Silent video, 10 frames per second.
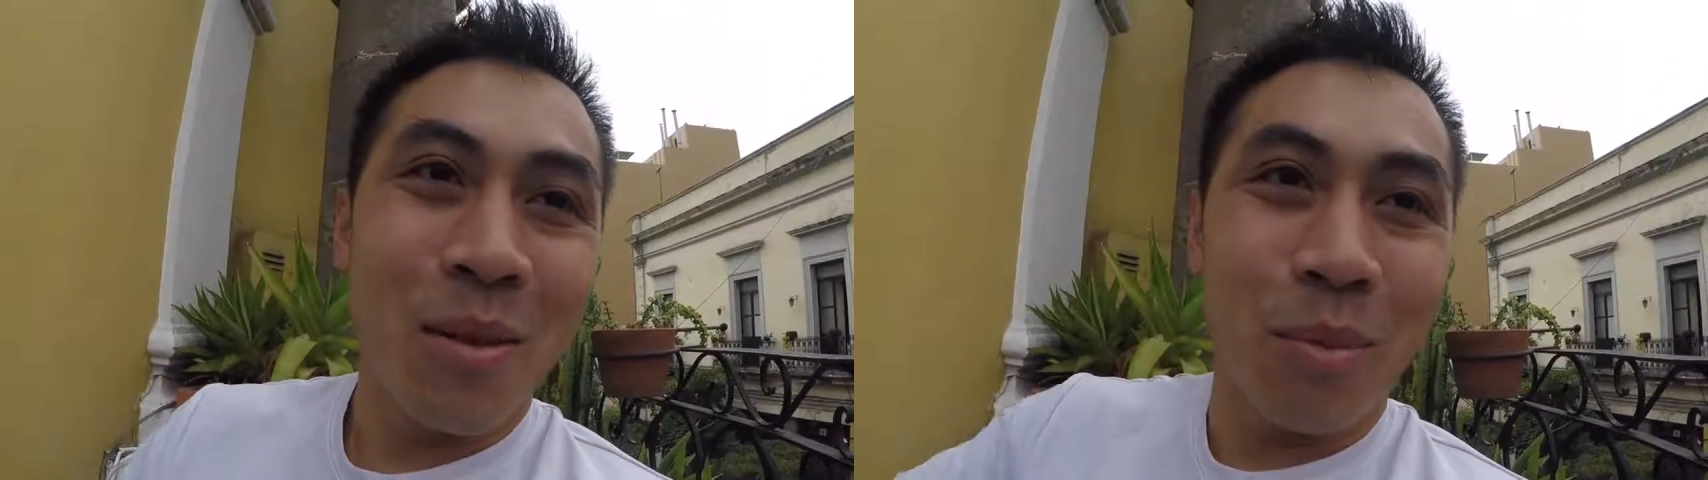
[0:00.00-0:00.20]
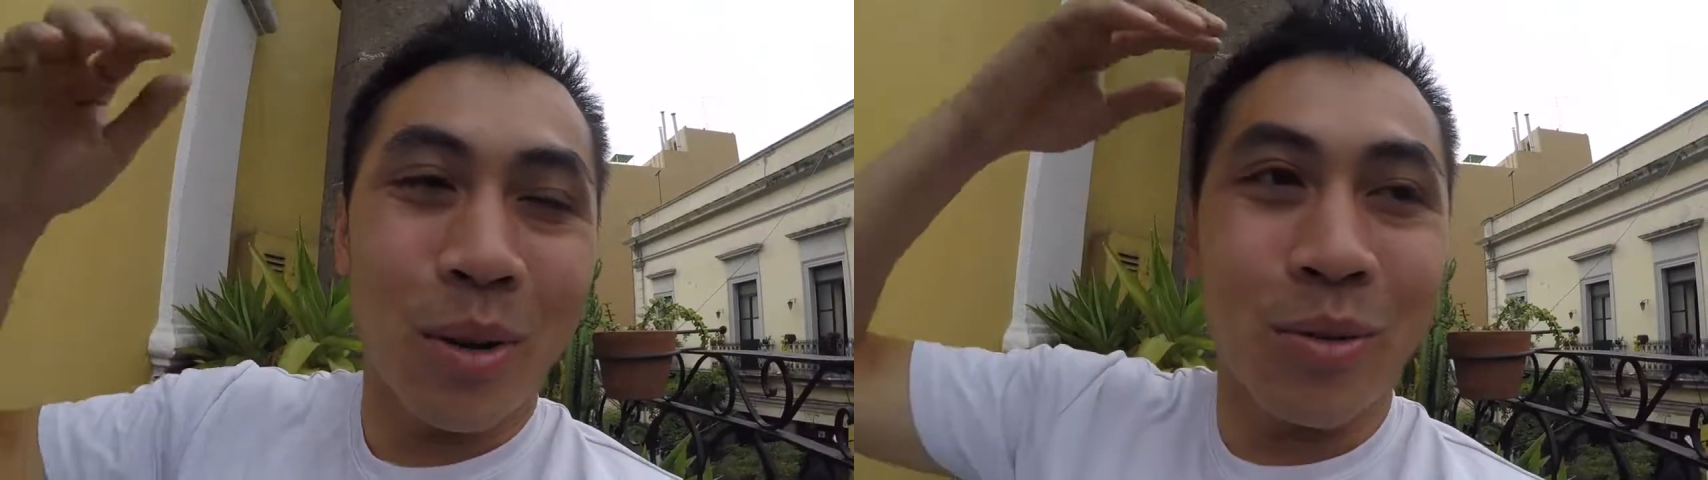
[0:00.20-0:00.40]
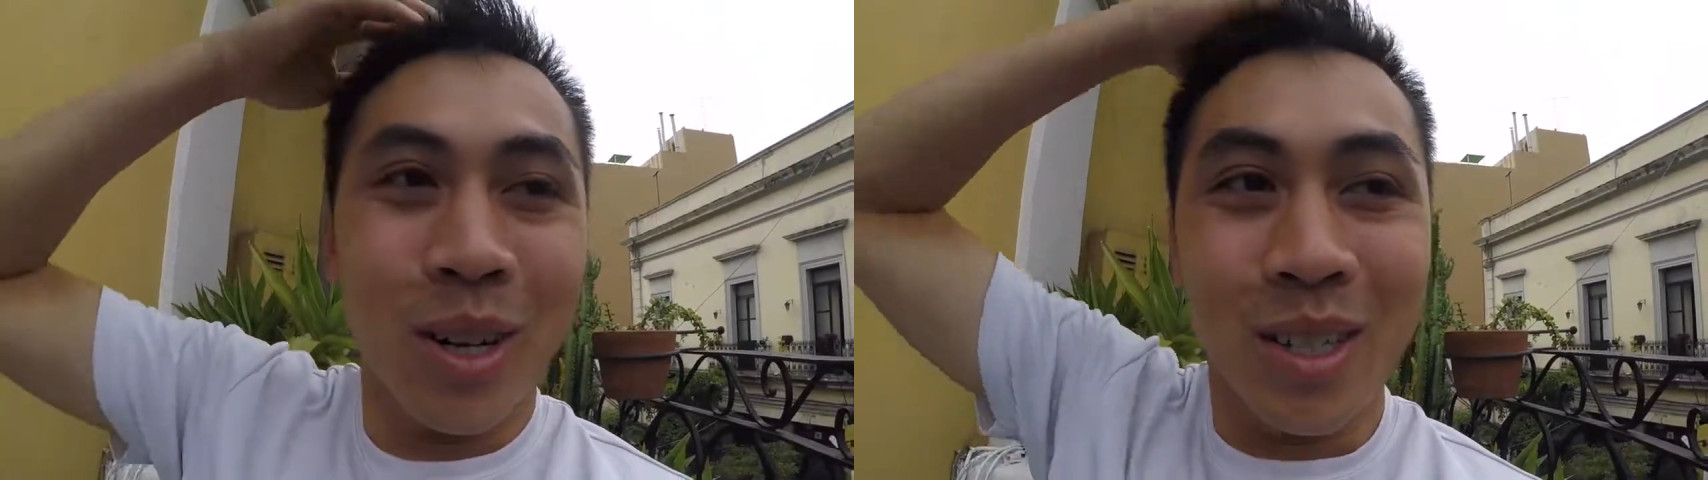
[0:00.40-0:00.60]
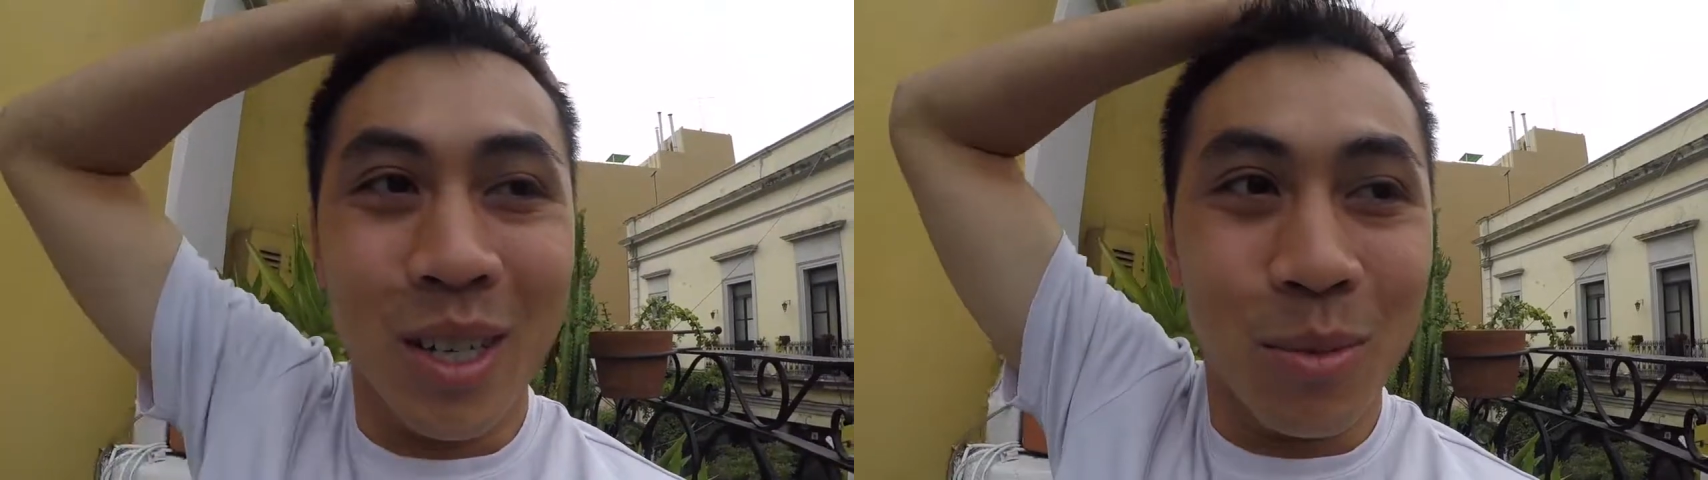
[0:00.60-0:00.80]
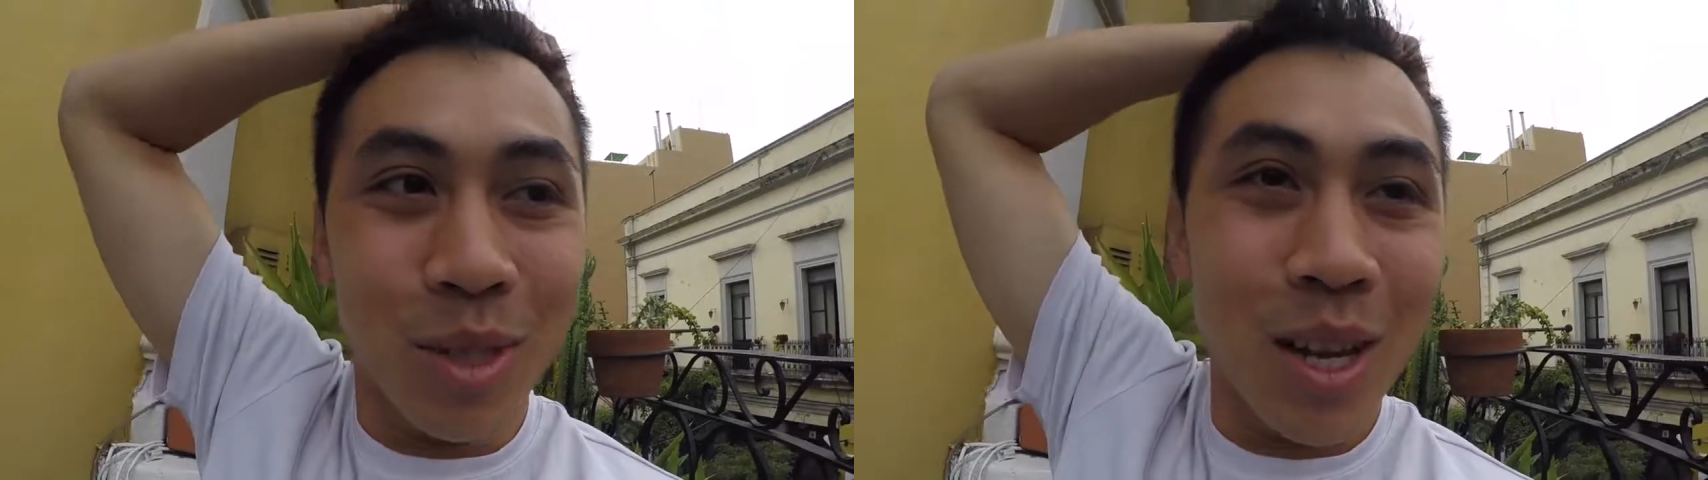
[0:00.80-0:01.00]
my friend
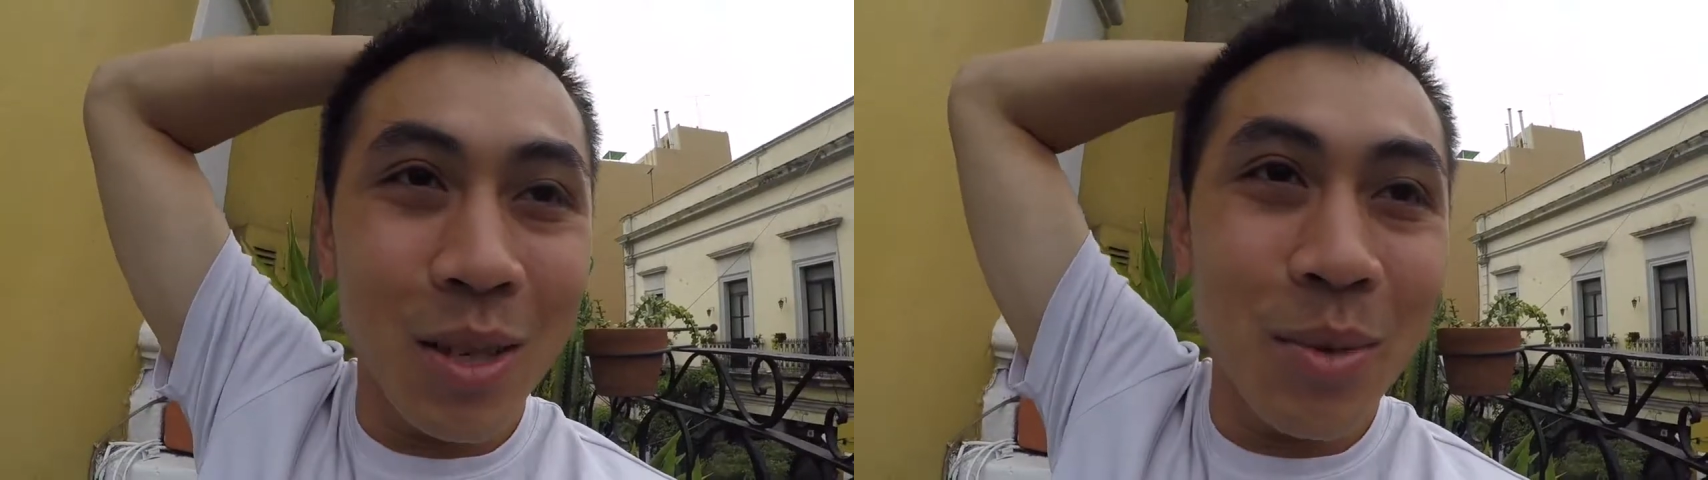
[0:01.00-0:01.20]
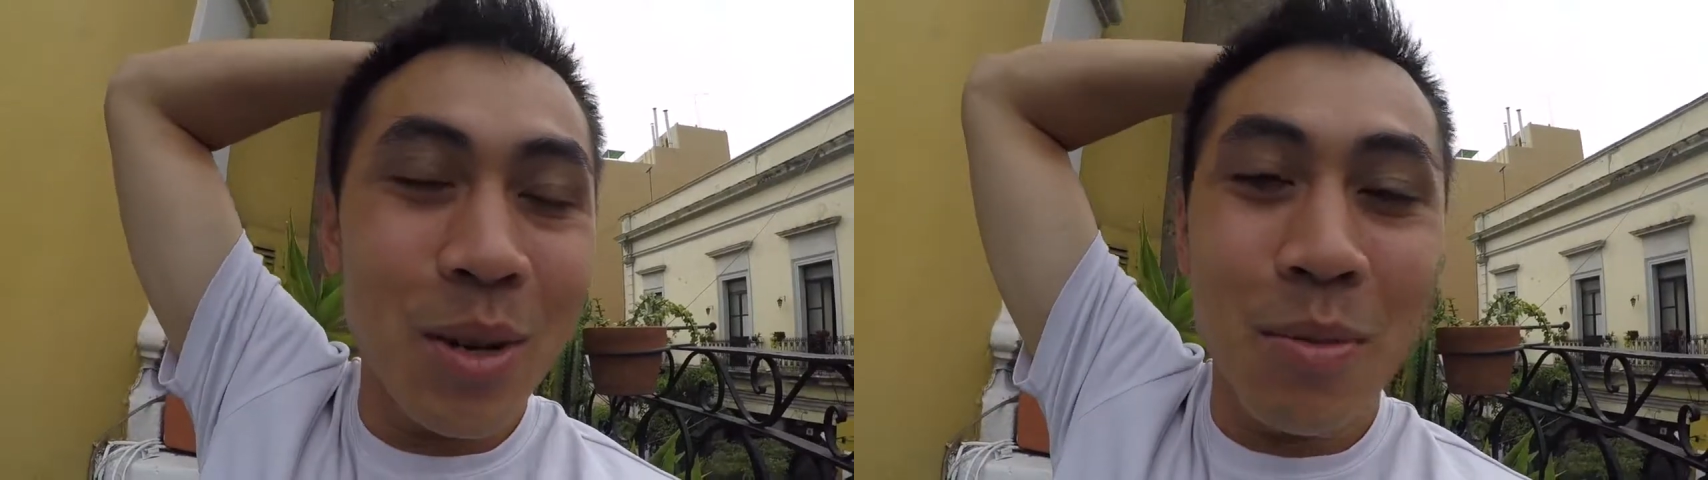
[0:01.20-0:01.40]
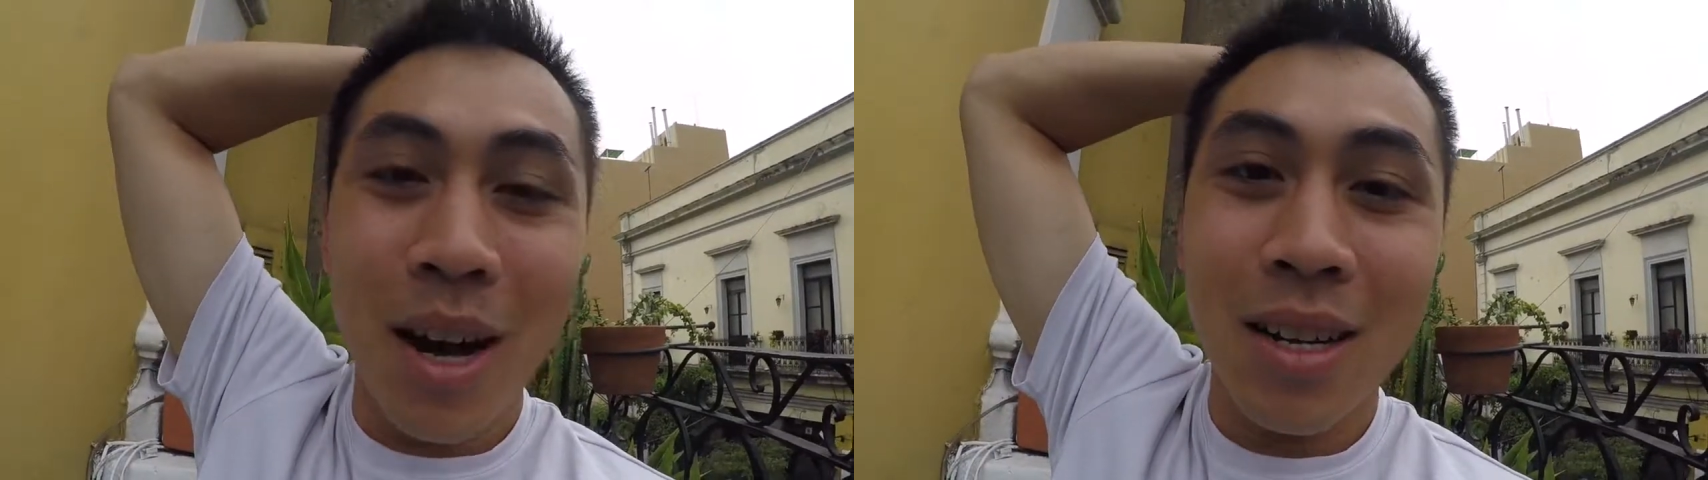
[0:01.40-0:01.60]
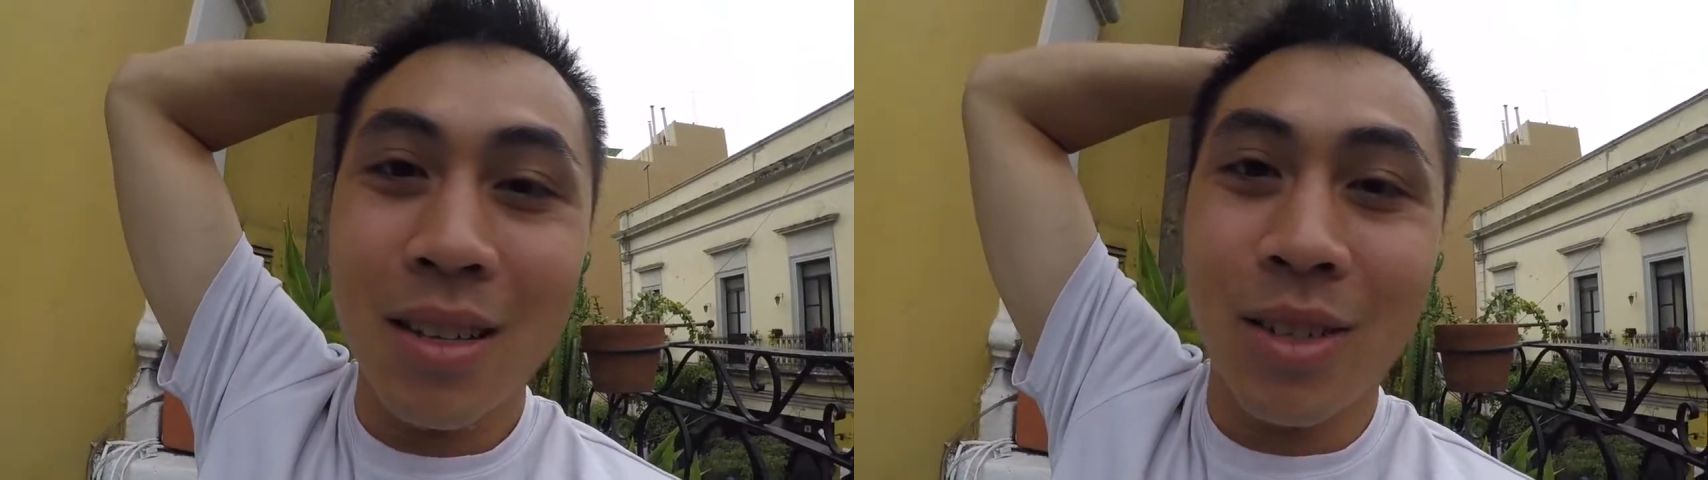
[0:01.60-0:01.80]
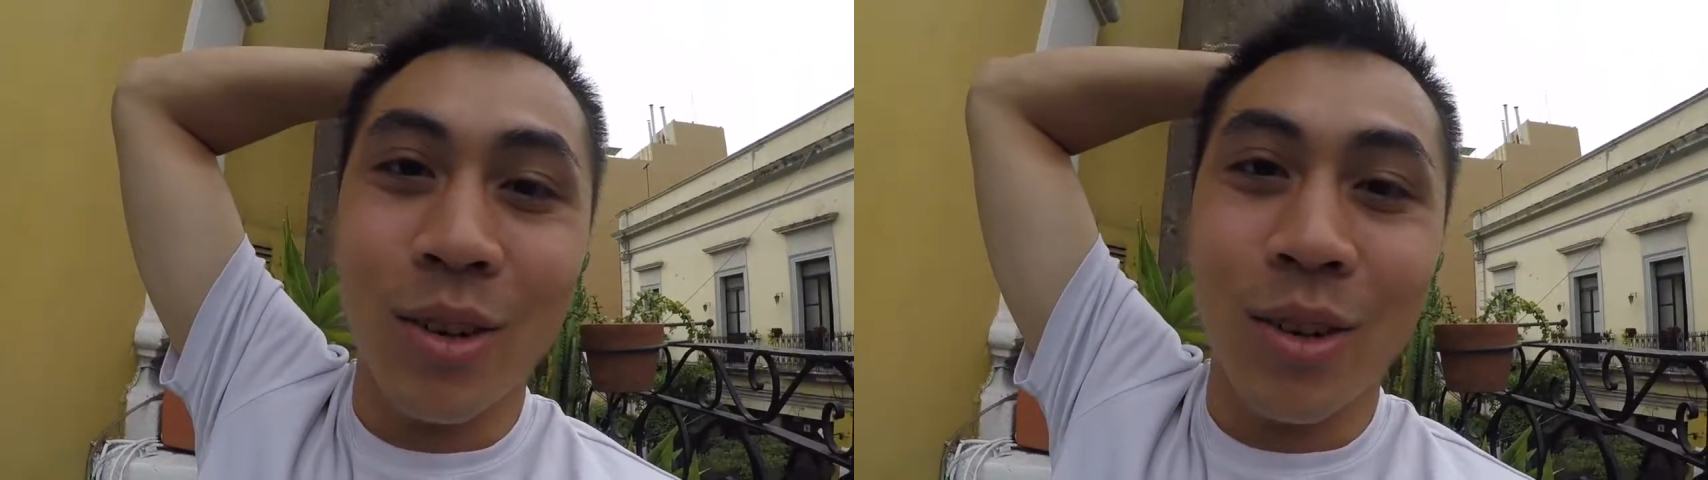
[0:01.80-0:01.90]
keeps telling me about it, so